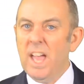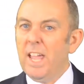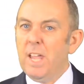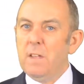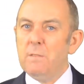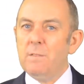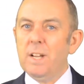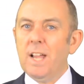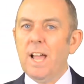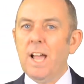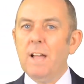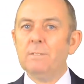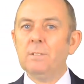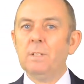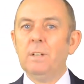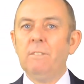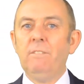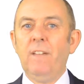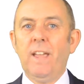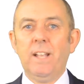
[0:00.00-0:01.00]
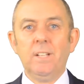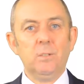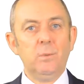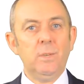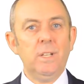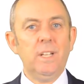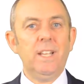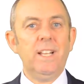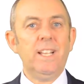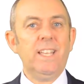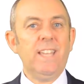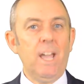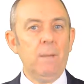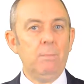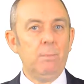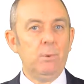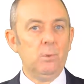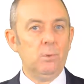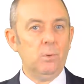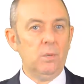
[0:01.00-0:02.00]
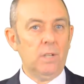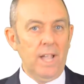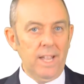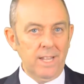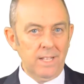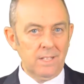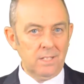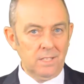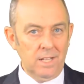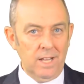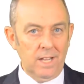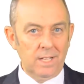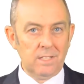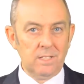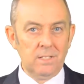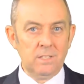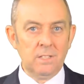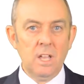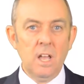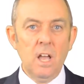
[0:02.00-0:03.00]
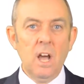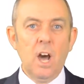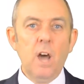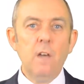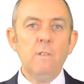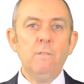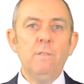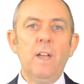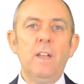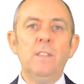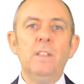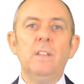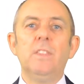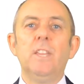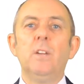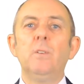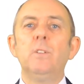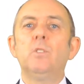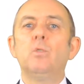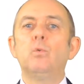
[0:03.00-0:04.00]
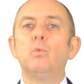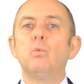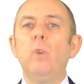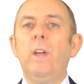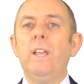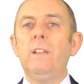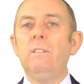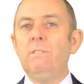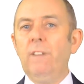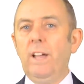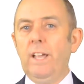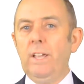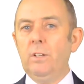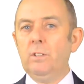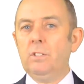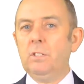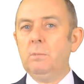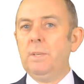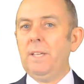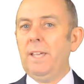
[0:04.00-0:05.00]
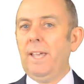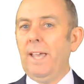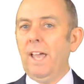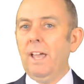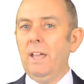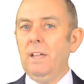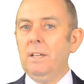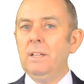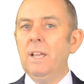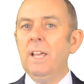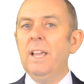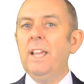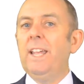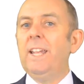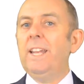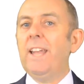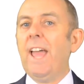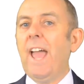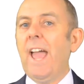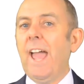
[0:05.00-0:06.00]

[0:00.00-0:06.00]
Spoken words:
Even after factoring in capital gains taxes, I found that there is great value to be had in